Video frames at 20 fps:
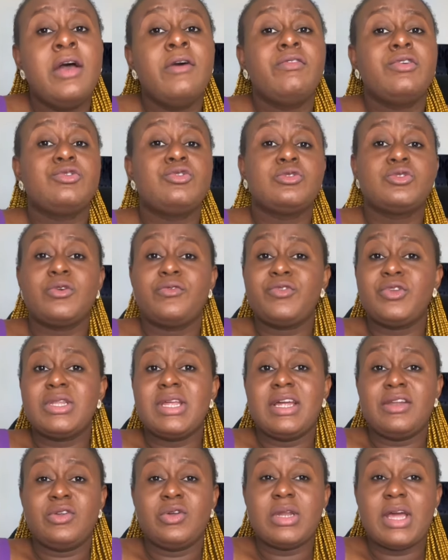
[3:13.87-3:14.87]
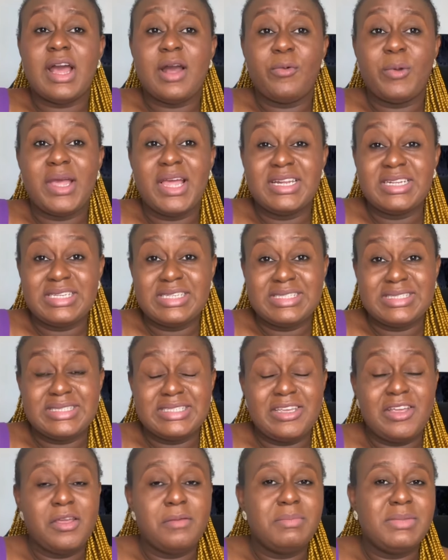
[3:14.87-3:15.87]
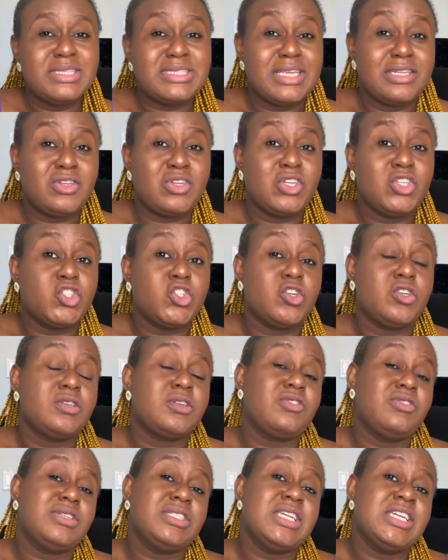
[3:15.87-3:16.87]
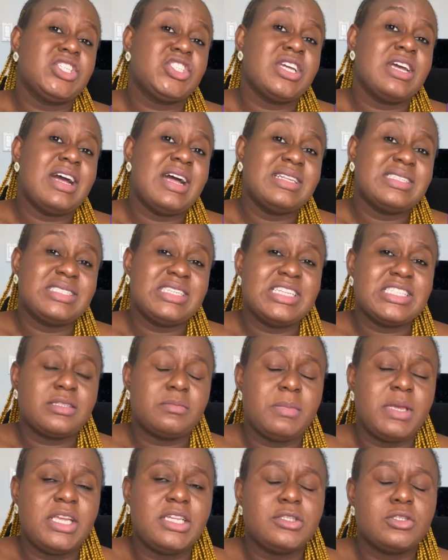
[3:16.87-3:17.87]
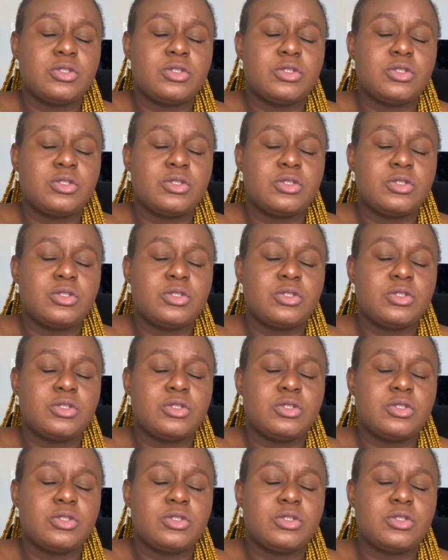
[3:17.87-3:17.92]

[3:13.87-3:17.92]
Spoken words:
For those of you that are not aware, an ECA means Education Credential Assessment.